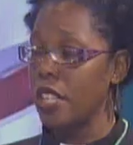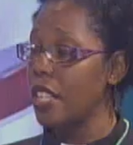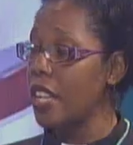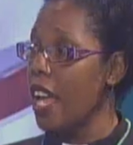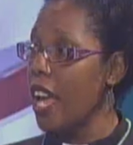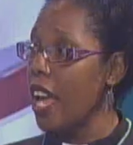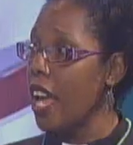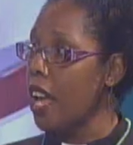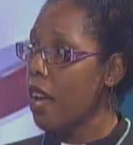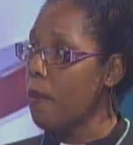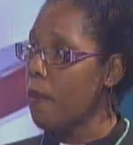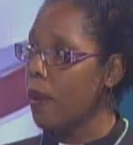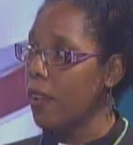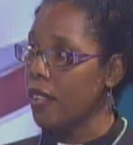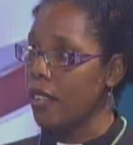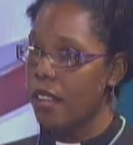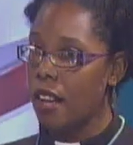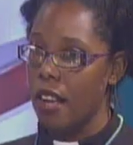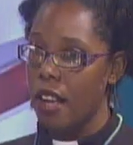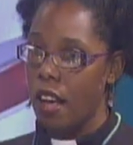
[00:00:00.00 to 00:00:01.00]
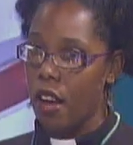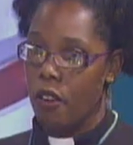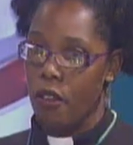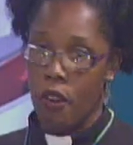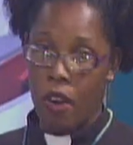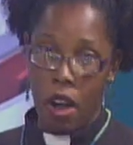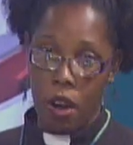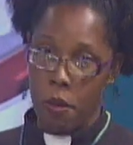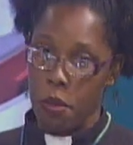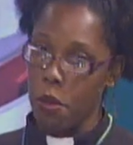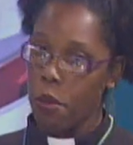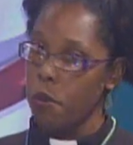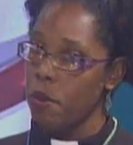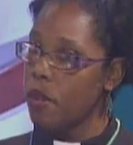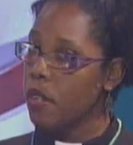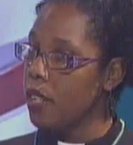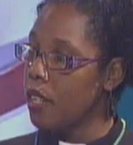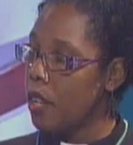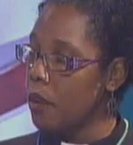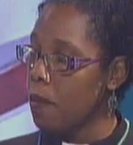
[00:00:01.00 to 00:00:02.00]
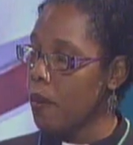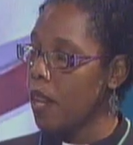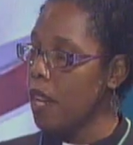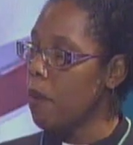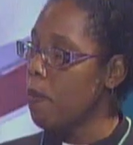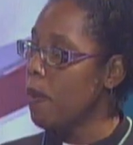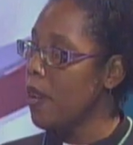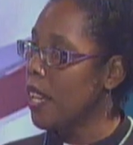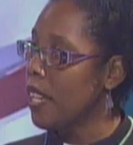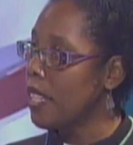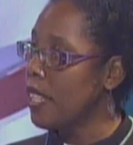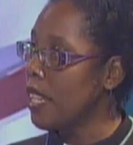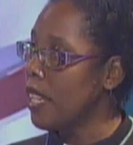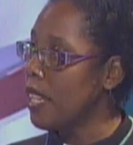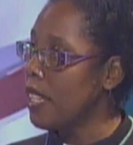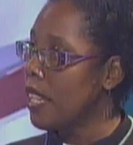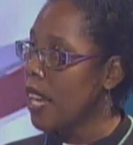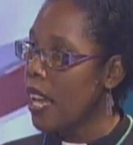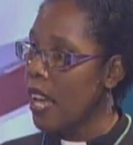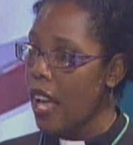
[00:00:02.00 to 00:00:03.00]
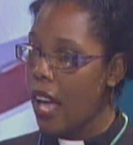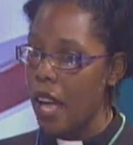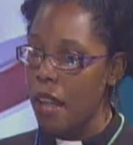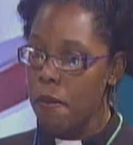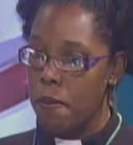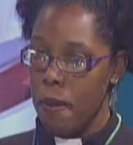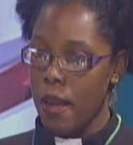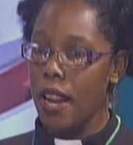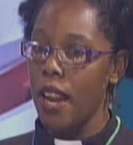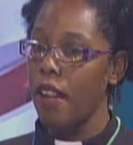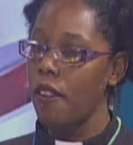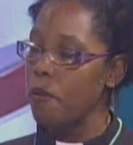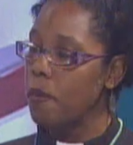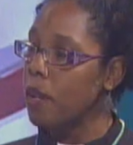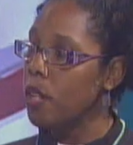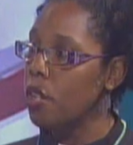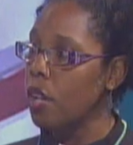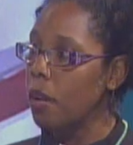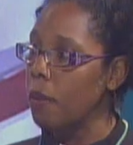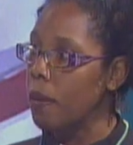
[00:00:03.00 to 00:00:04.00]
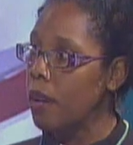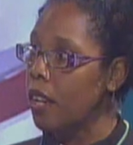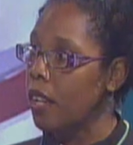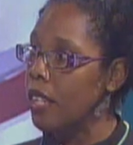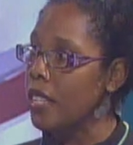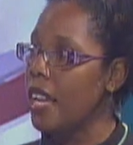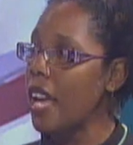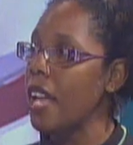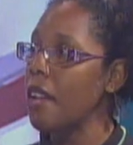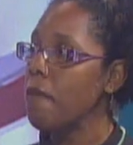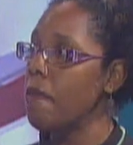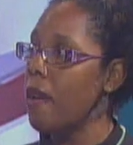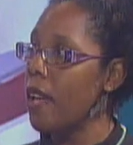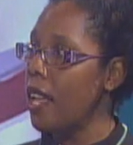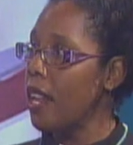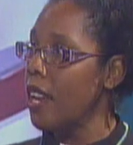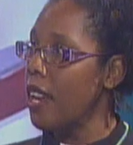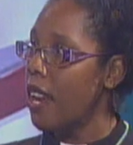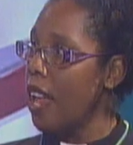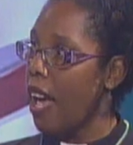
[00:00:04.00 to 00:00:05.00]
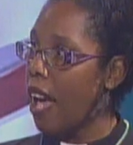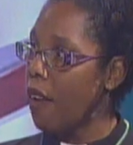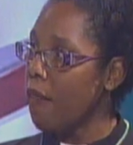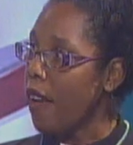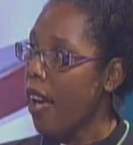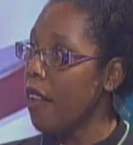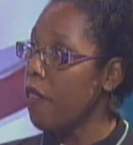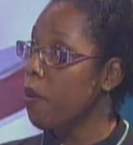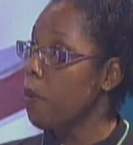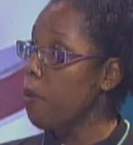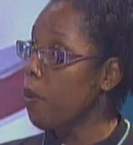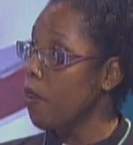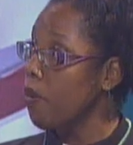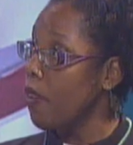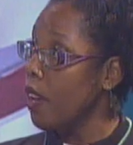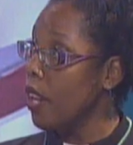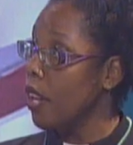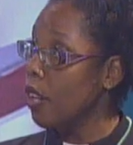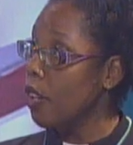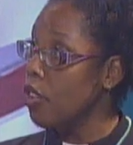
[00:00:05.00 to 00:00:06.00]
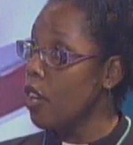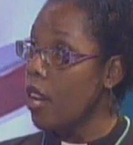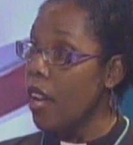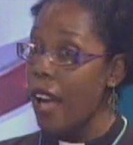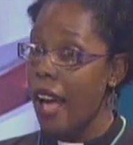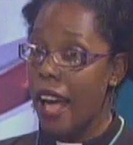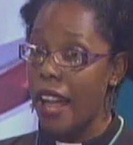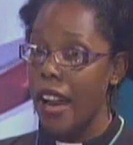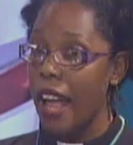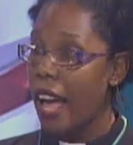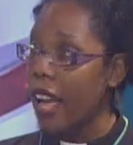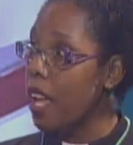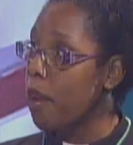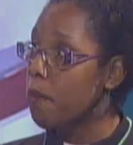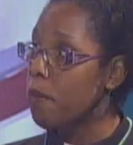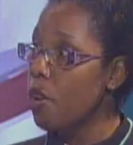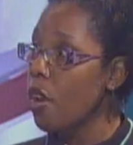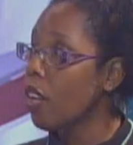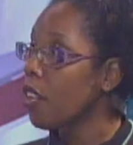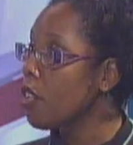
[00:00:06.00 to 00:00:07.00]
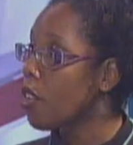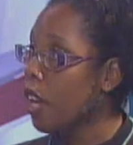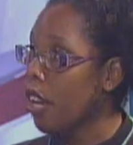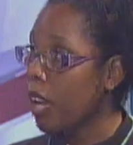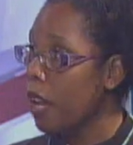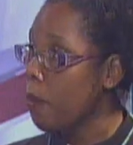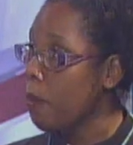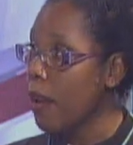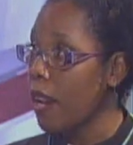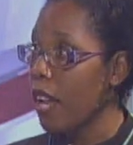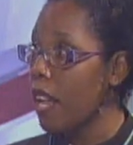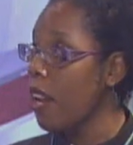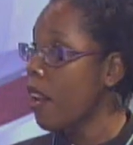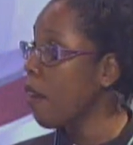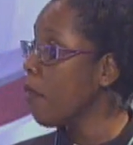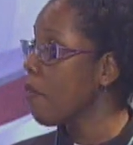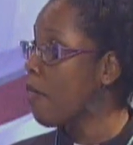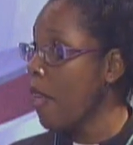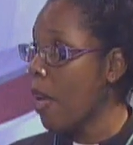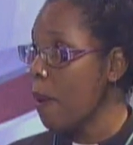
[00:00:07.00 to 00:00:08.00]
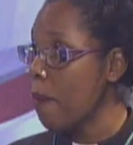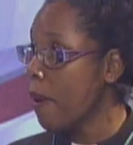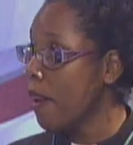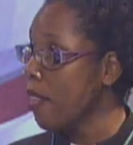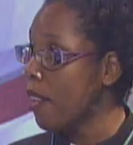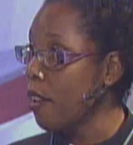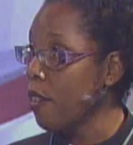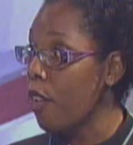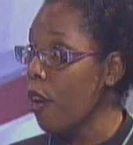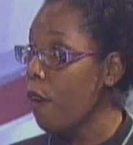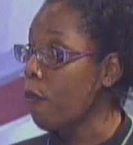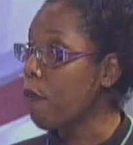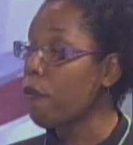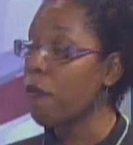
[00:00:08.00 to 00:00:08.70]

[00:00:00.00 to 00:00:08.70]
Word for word: here, but around the world in many places. And men have been dominant and men have had the privilege. And I am not knocking men, I love them. I think